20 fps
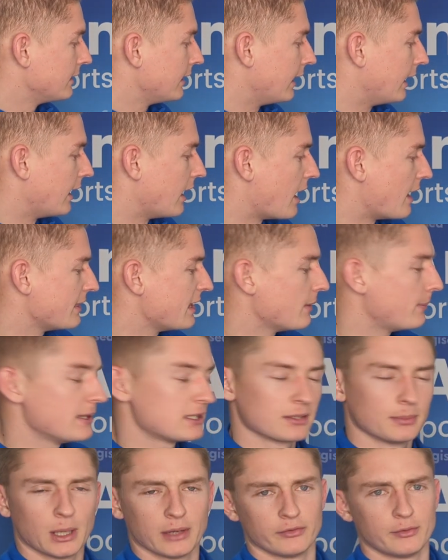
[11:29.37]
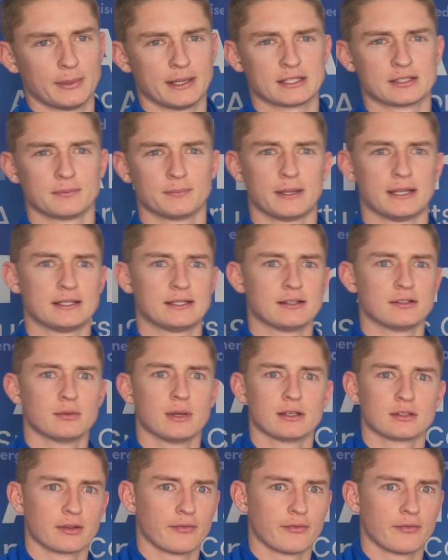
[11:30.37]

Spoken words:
And there'll be some other bits and pieces as well.